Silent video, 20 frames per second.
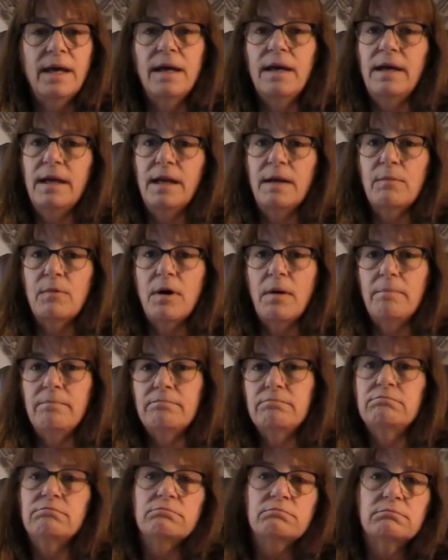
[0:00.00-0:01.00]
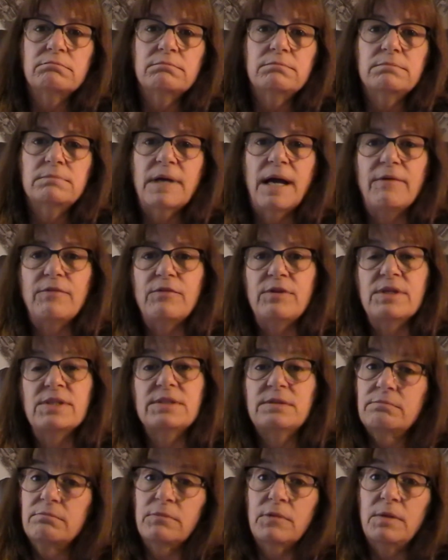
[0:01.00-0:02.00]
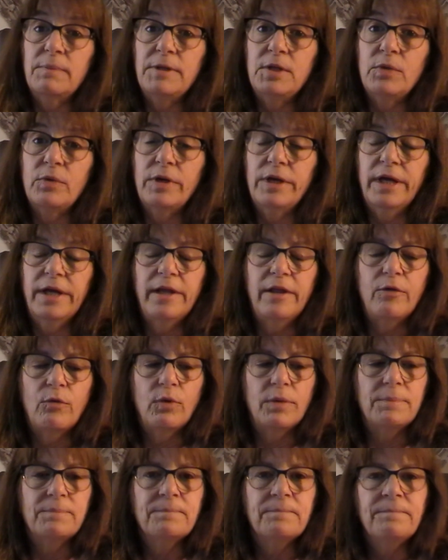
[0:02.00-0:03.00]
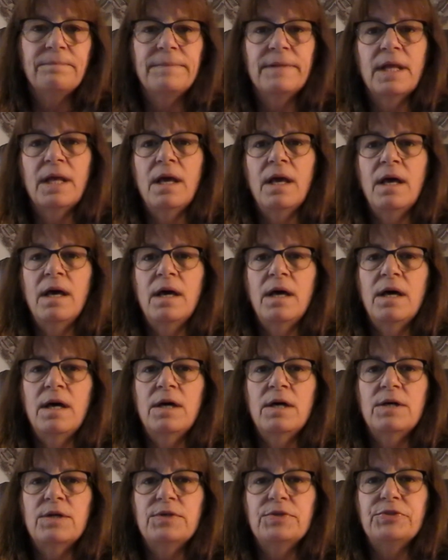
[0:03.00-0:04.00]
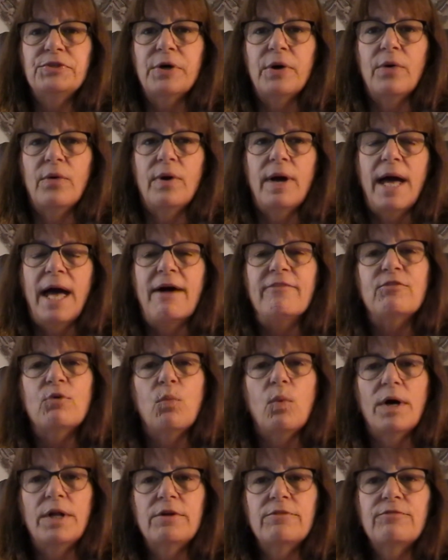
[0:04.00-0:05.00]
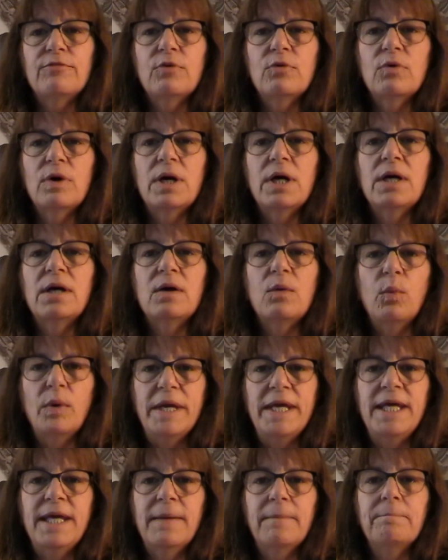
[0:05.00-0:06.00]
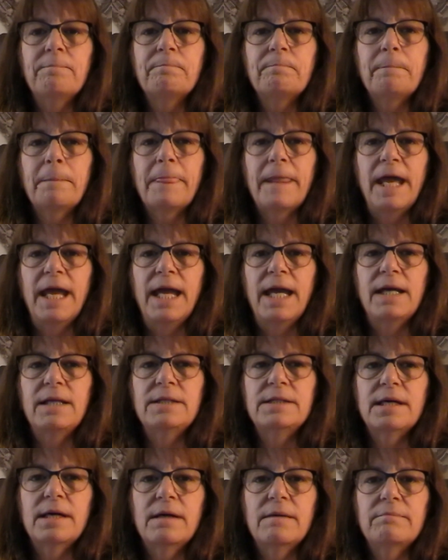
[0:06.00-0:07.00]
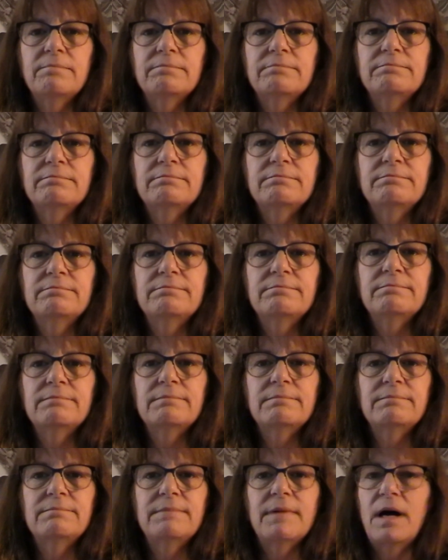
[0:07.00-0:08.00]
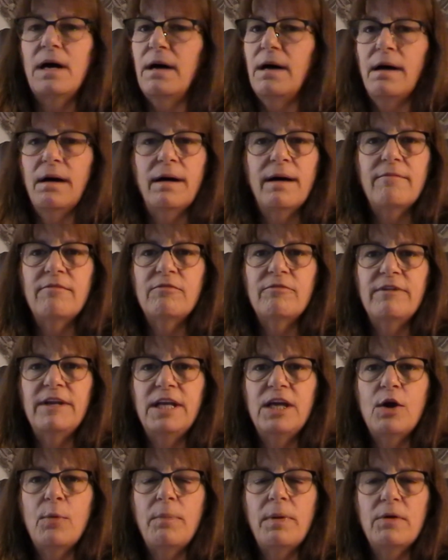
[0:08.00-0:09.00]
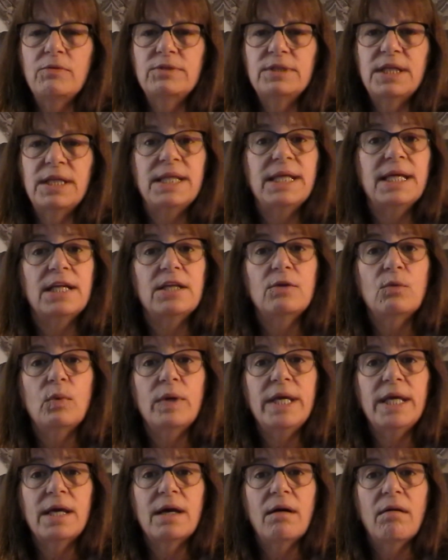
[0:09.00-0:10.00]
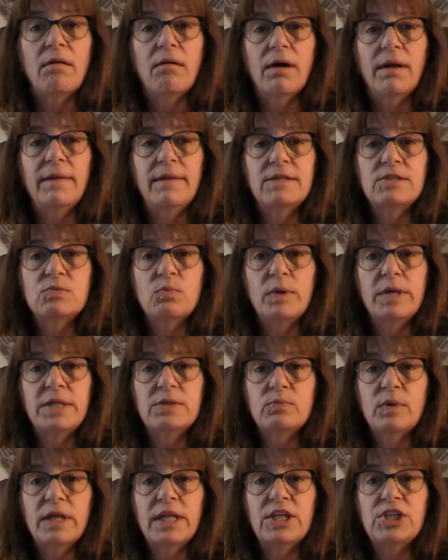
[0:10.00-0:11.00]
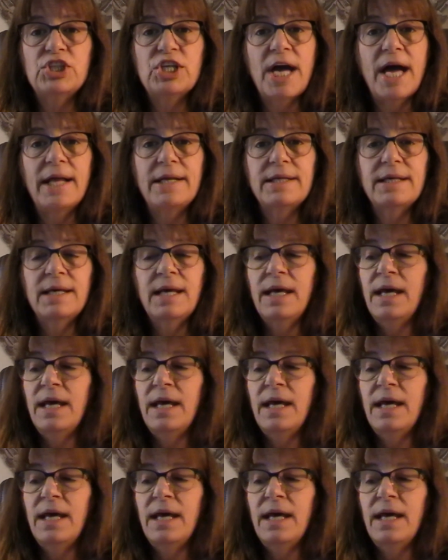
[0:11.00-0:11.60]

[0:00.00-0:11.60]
And I'm after this, I'm going to be doing another one. So have a wonderful week, and I'll have a video posted at the end of the week on this week's weekly chat.